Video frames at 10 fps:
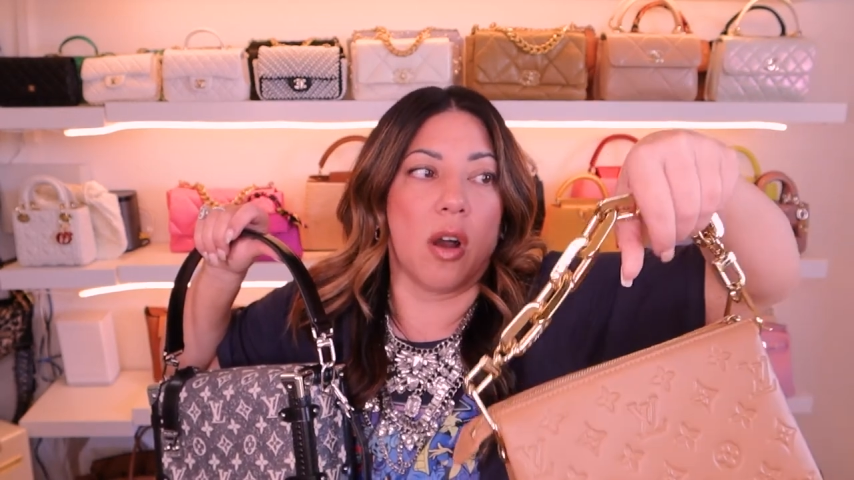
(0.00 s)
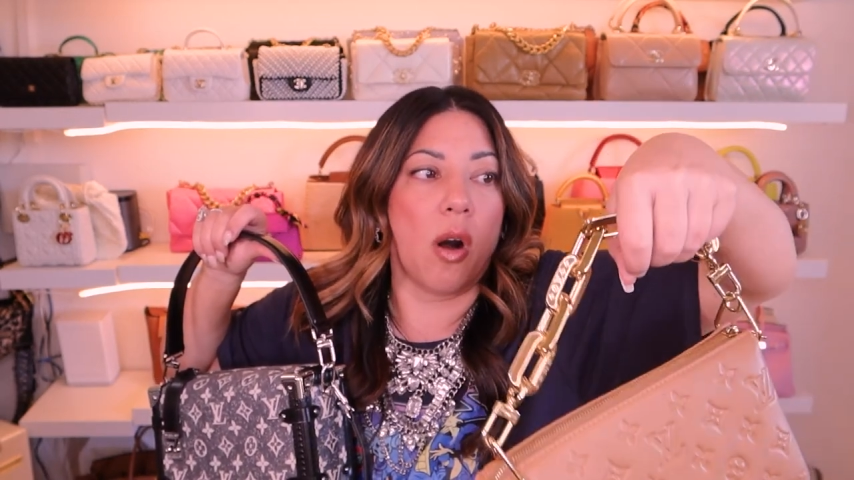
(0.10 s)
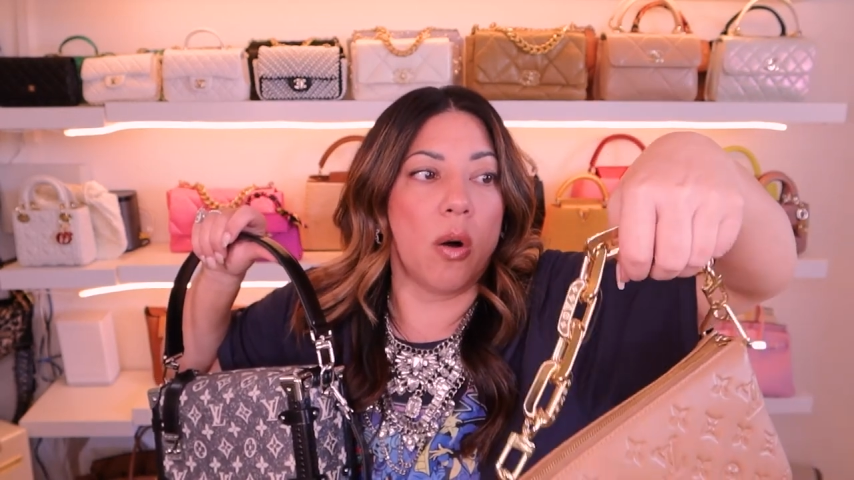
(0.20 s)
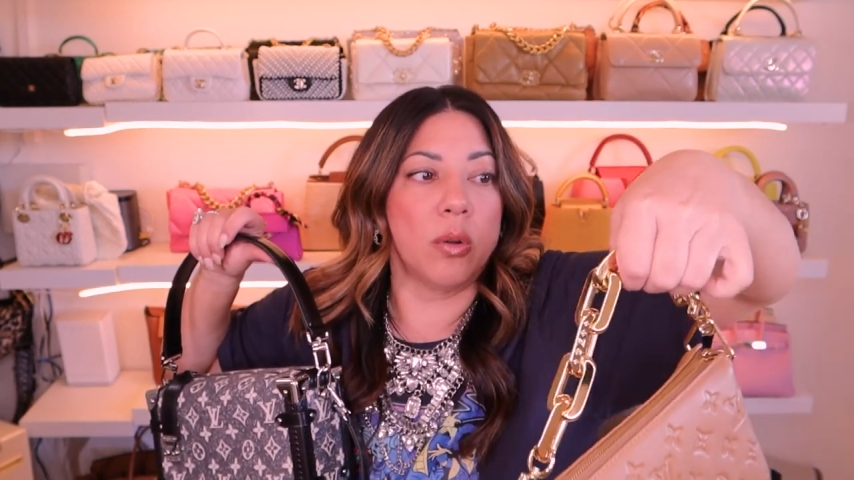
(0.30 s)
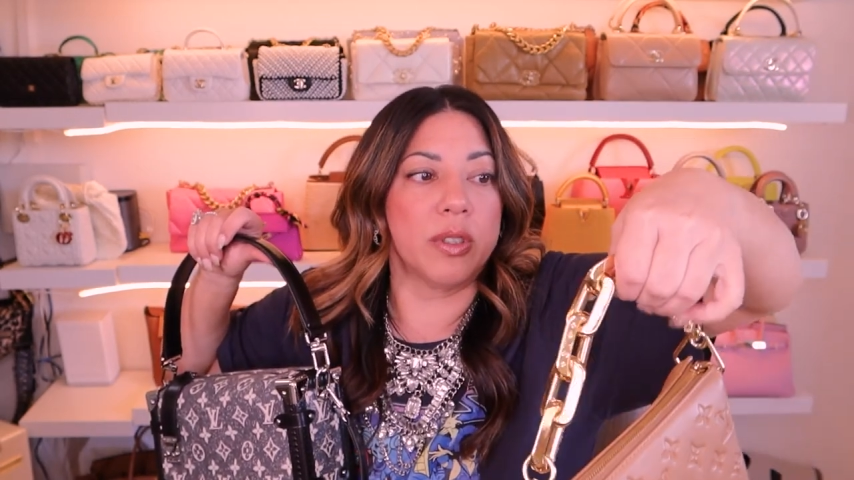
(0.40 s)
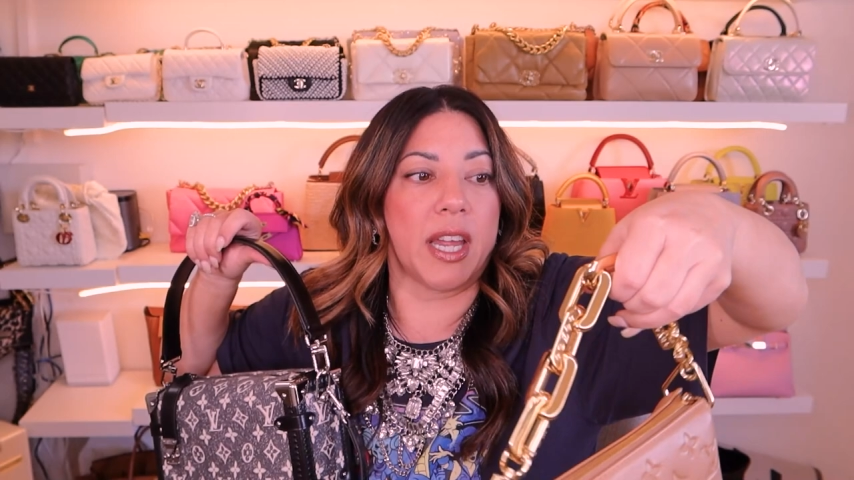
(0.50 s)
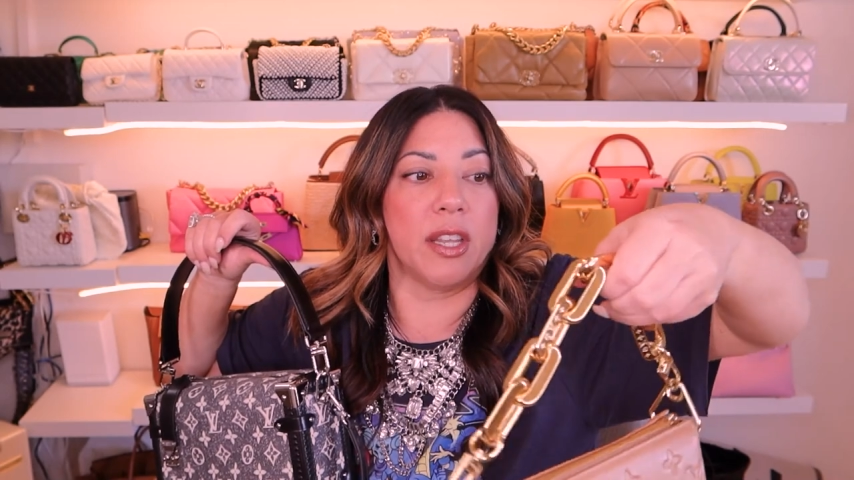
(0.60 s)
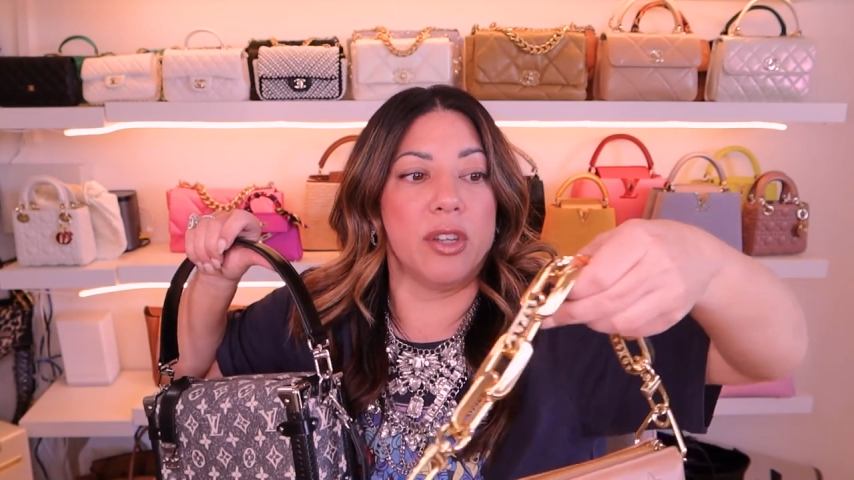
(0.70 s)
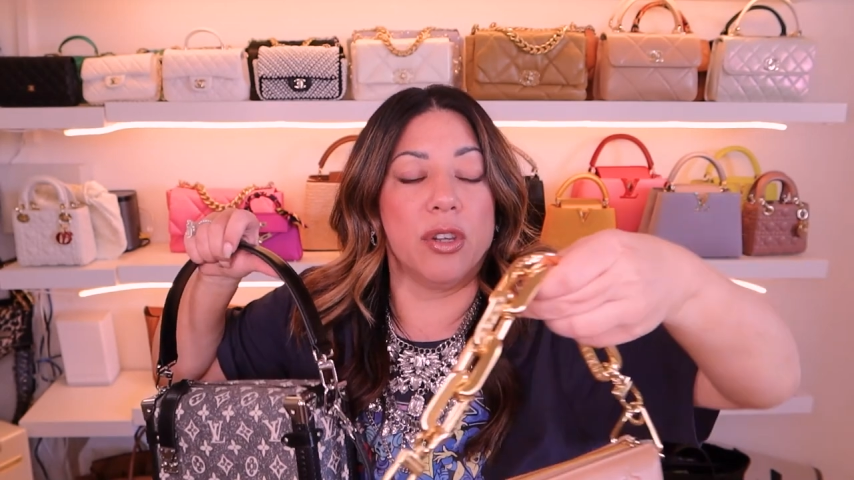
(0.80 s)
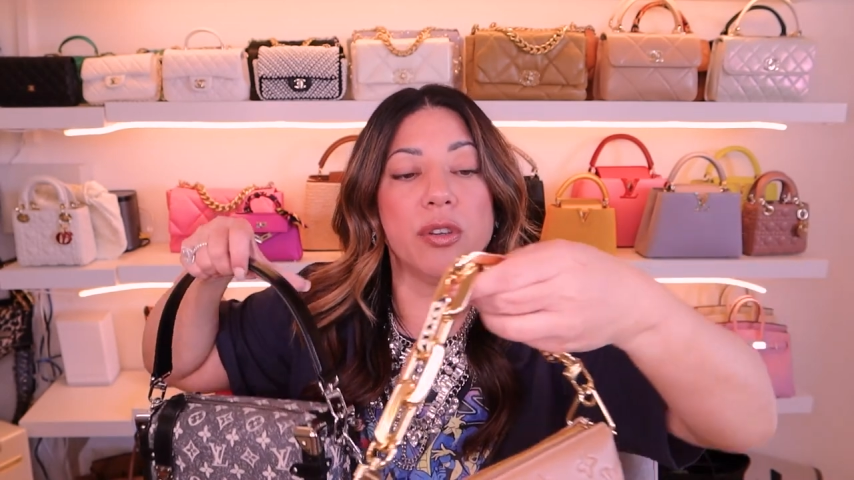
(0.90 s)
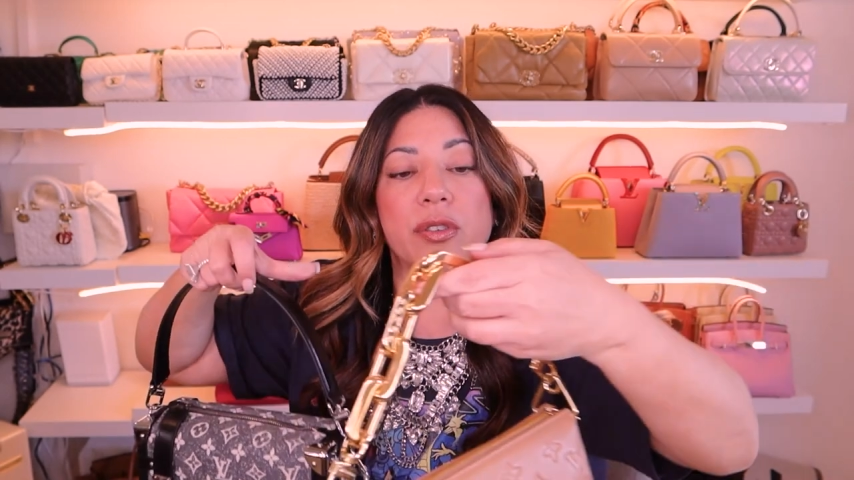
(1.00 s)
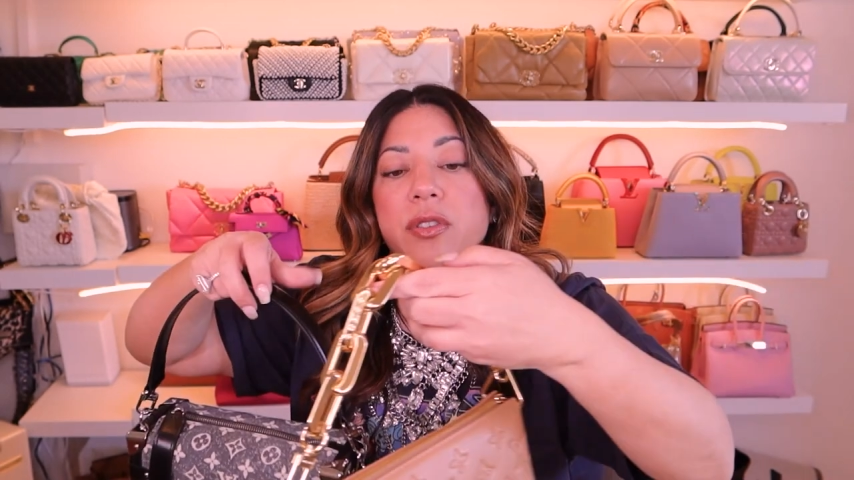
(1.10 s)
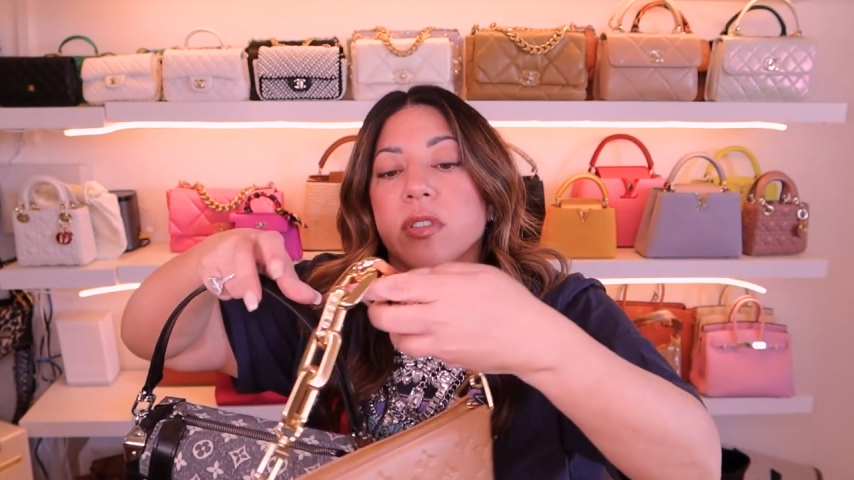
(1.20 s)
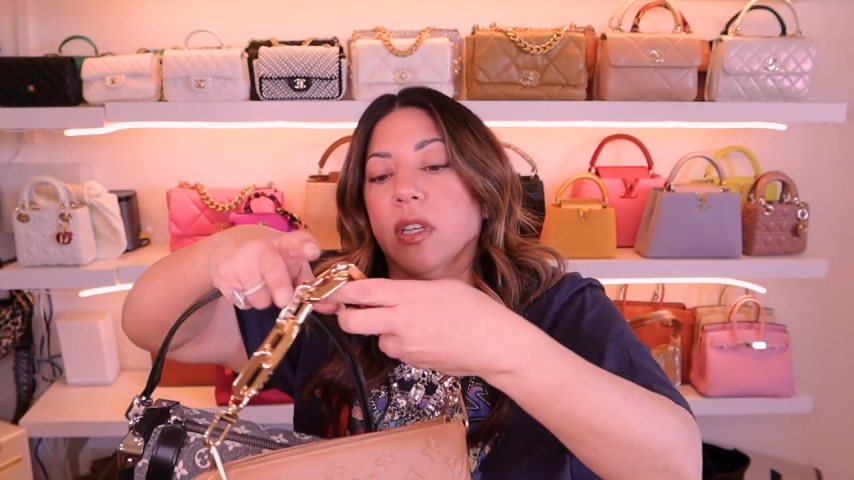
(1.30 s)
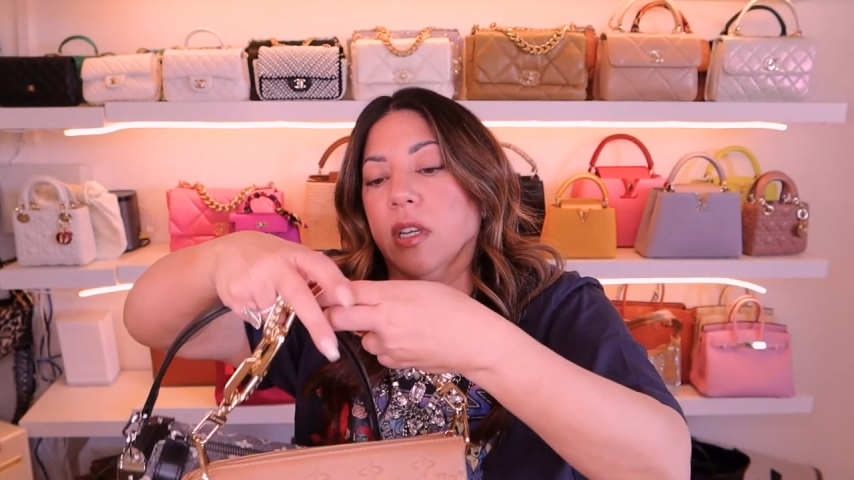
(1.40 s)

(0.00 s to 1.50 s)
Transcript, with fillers: hold and use.